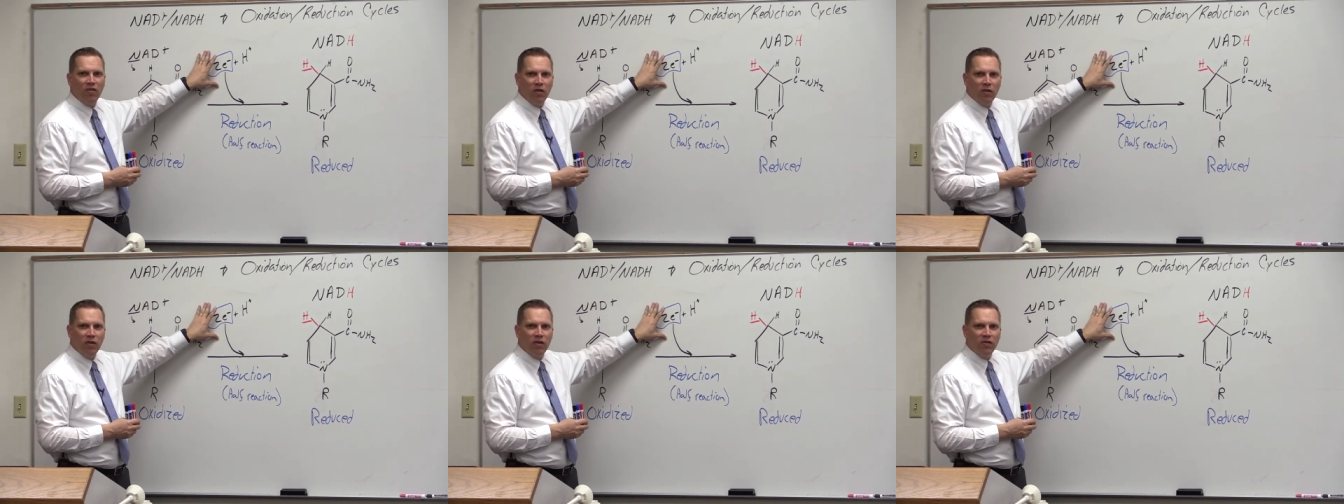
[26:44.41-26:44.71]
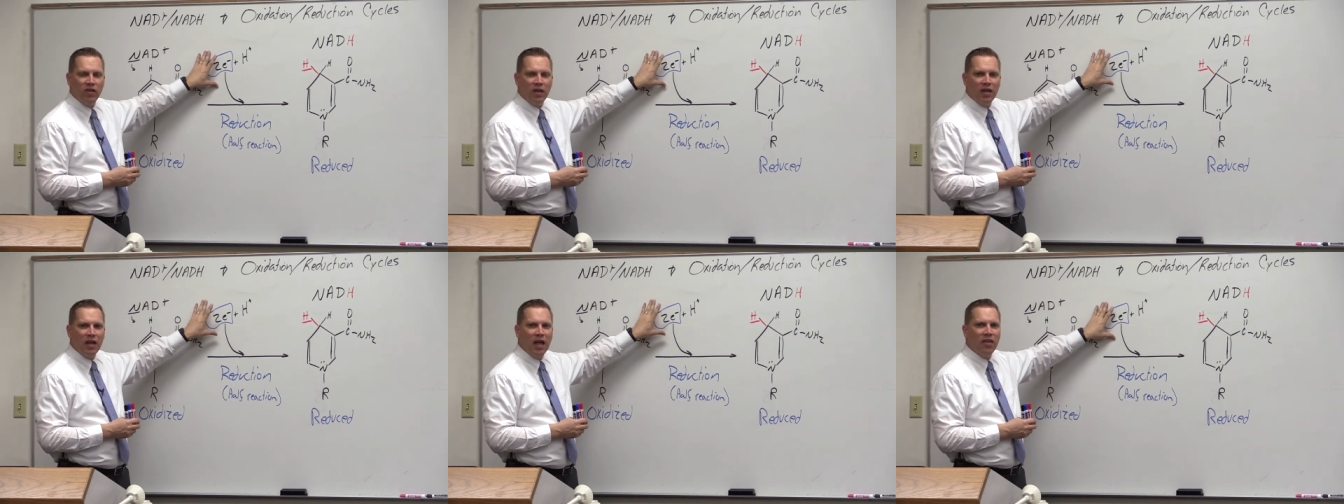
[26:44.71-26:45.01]
So
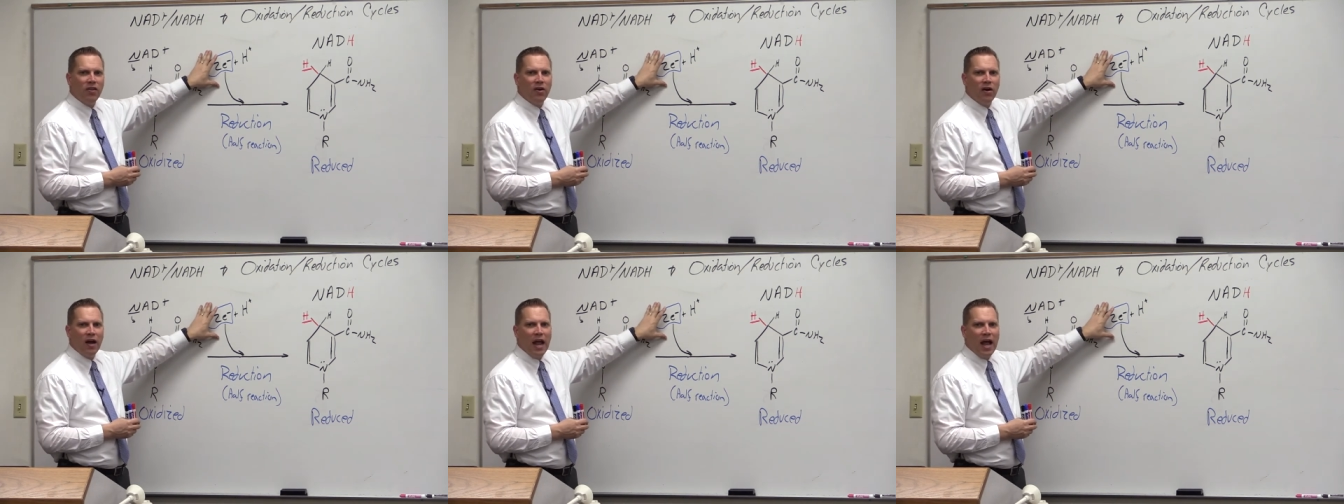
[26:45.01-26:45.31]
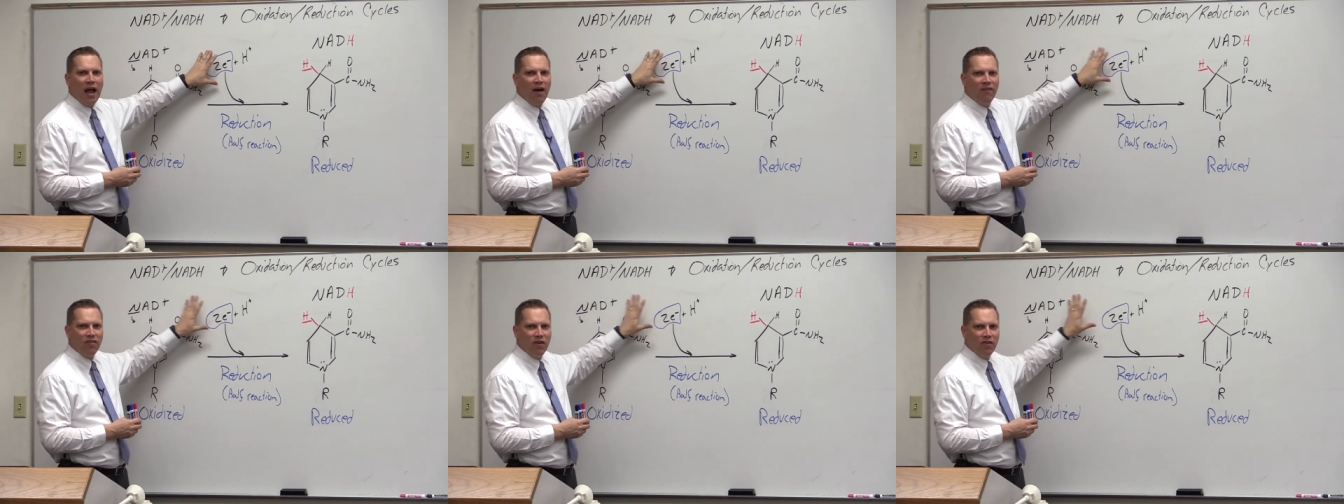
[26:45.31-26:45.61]
there's another
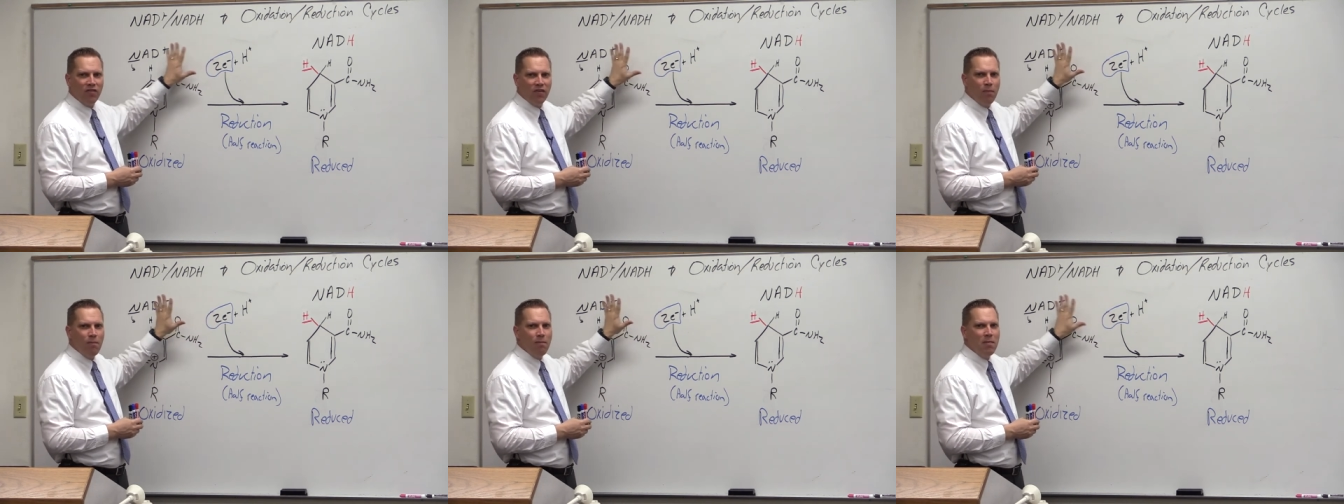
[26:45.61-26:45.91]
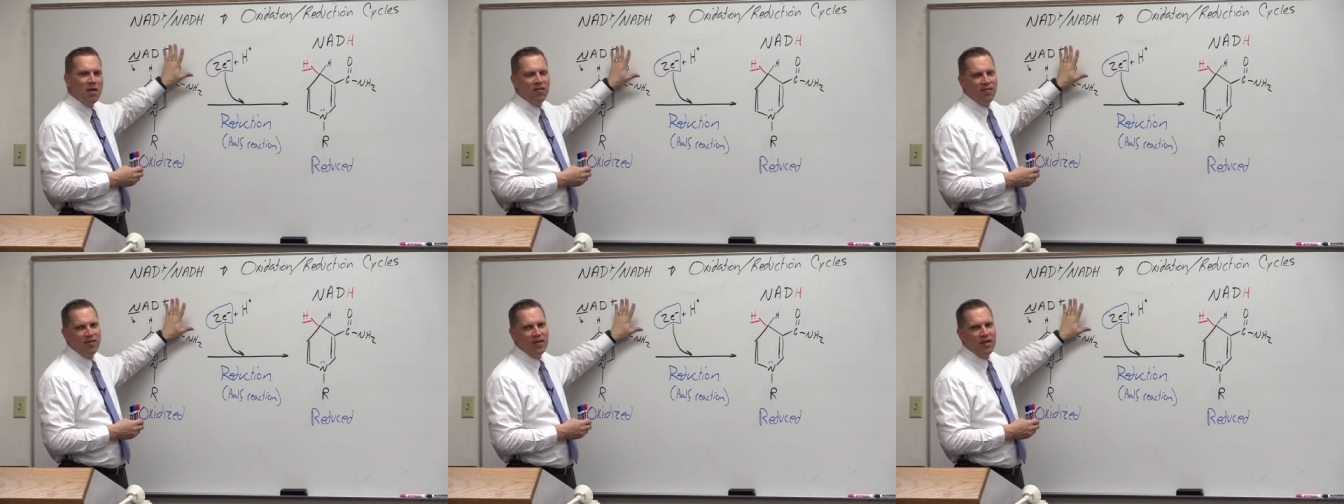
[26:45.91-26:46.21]
half. There's a
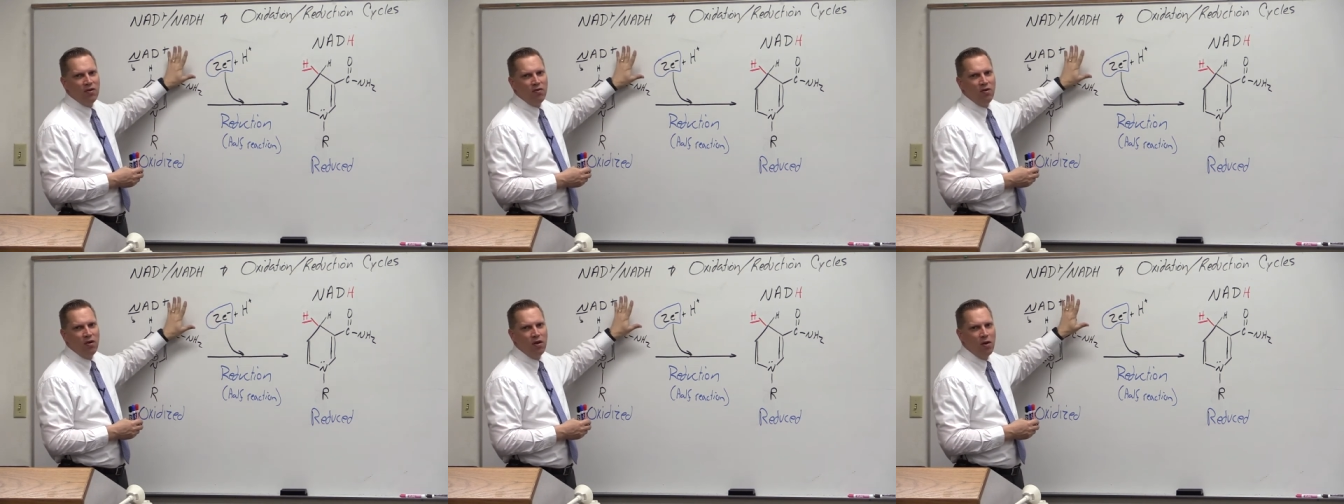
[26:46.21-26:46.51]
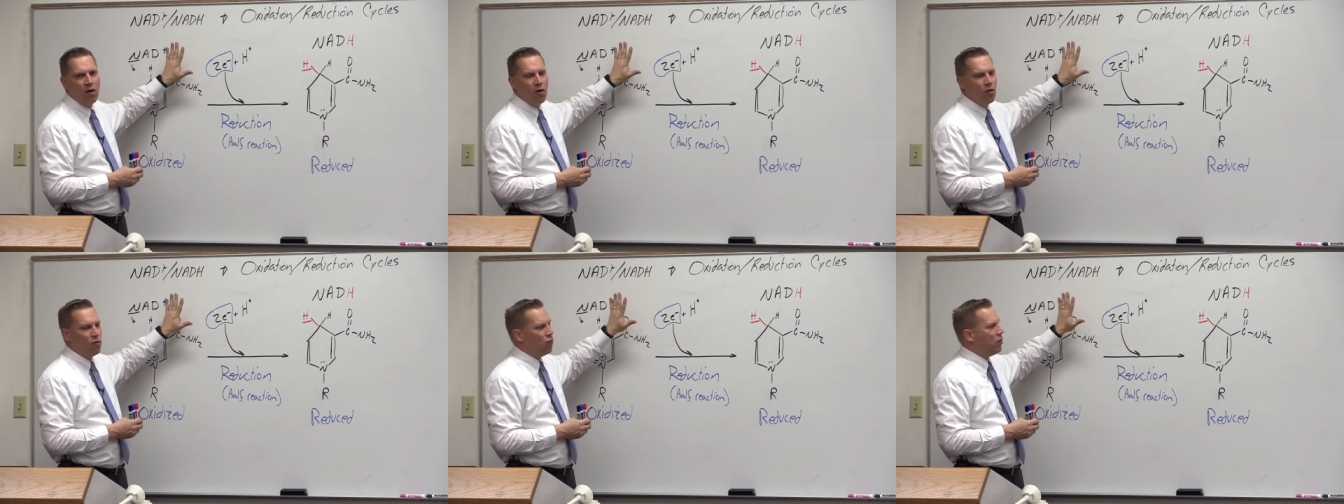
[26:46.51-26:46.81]
missing
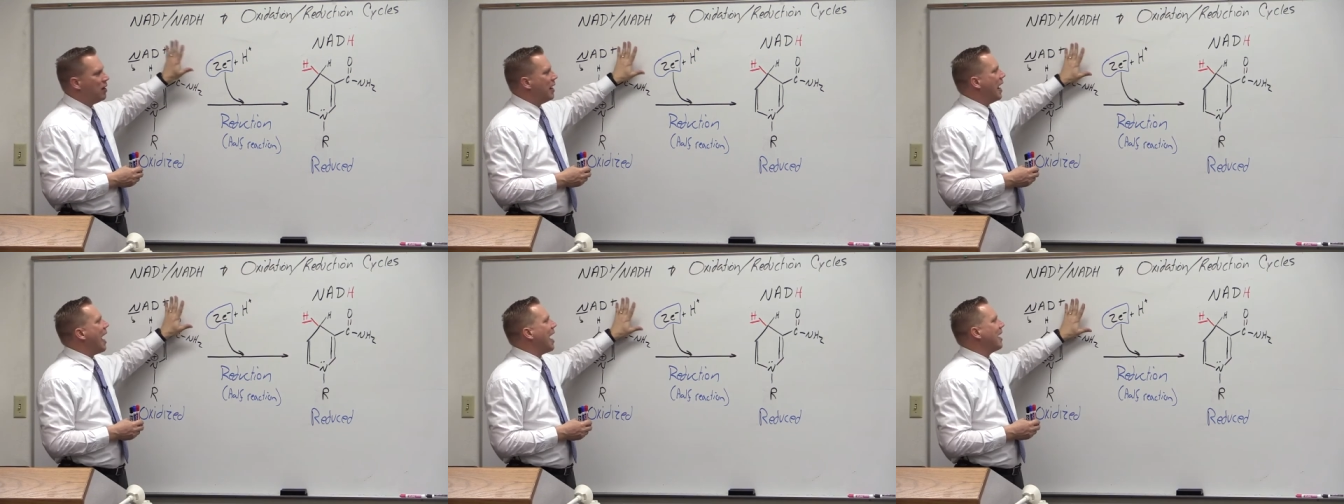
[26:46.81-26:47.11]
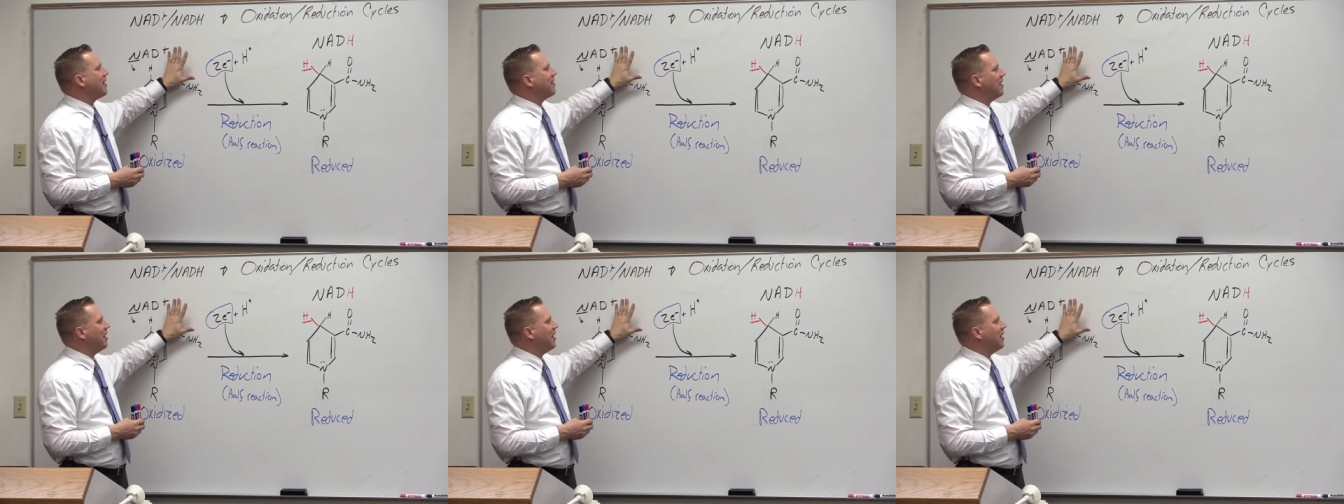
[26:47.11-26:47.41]

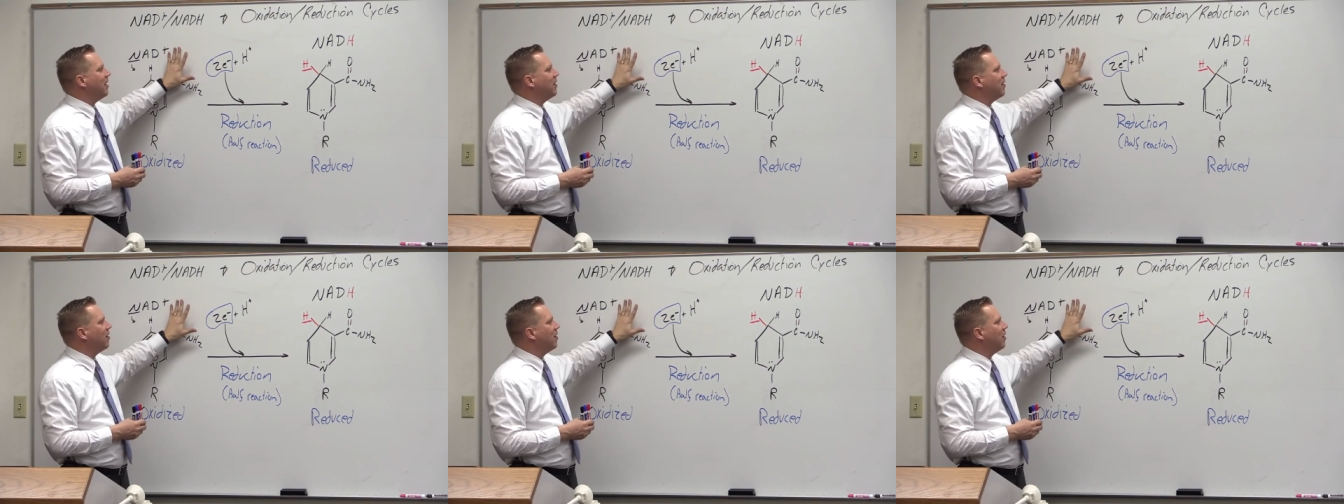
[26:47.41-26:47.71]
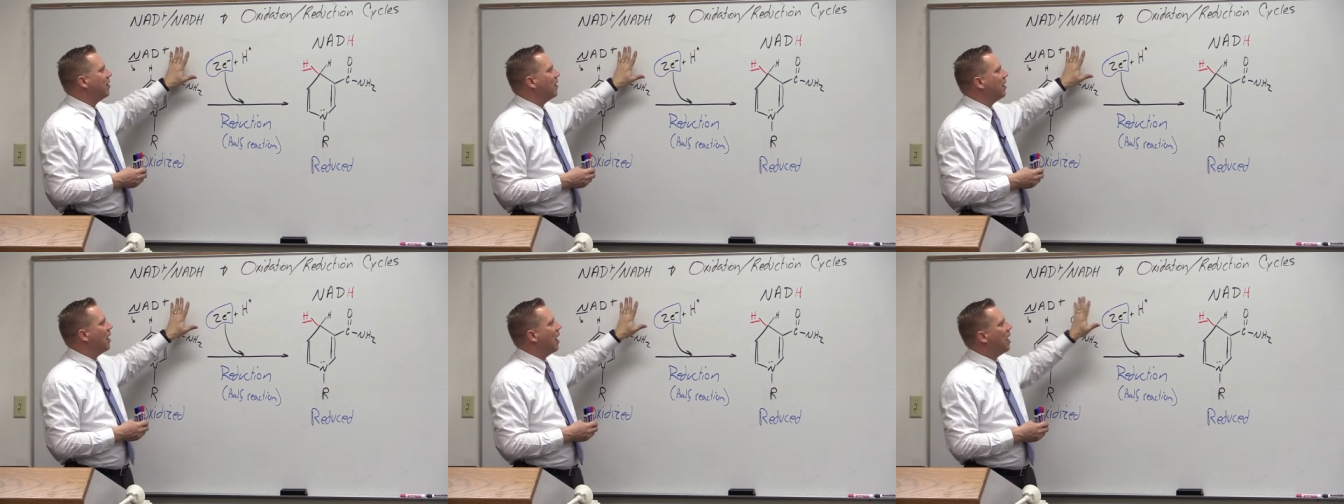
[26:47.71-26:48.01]
reactant
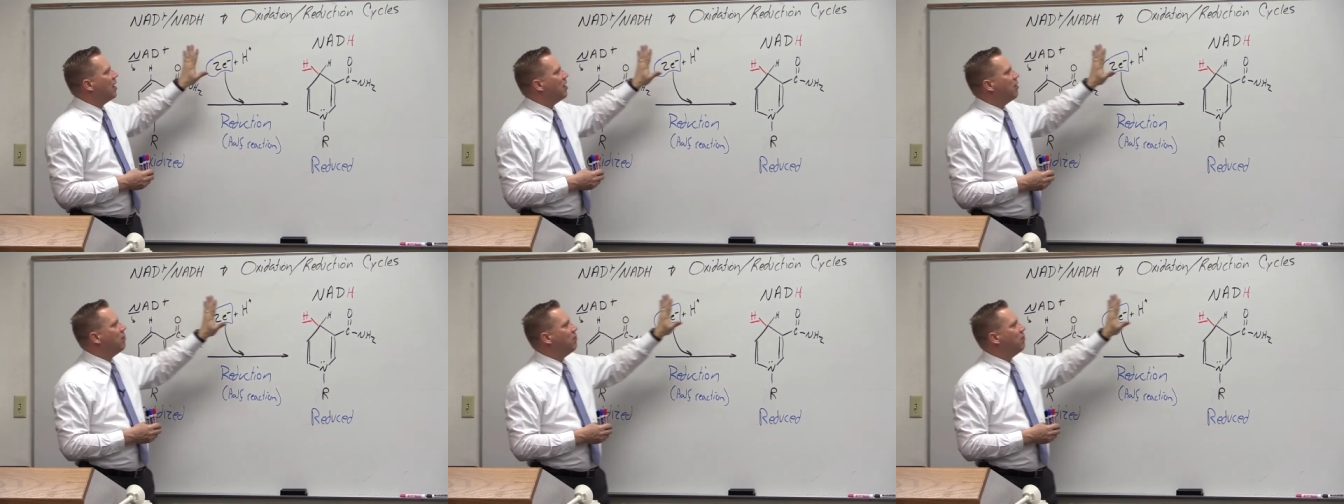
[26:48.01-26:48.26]
and a